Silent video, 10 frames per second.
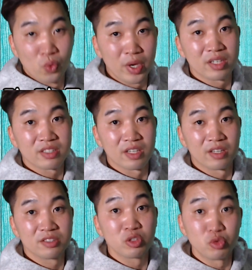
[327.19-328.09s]
Well
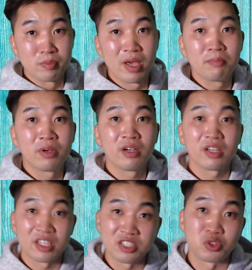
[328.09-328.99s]
done.
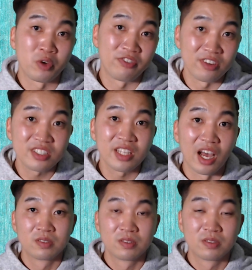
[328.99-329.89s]
Remember, it is your first
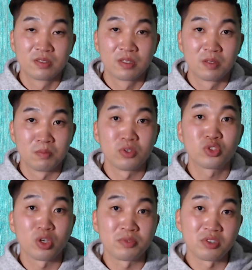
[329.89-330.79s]
time.
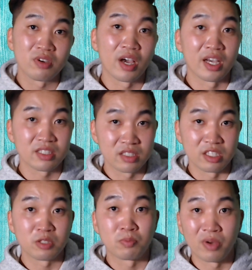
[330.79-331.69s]
Most of you guys
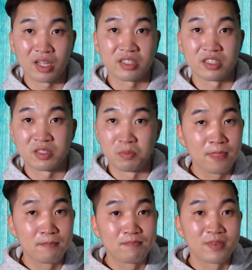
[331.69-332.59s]
need to practice
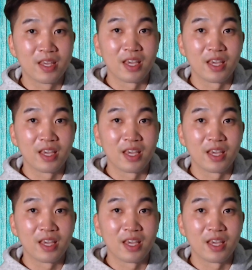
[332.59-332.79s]
more.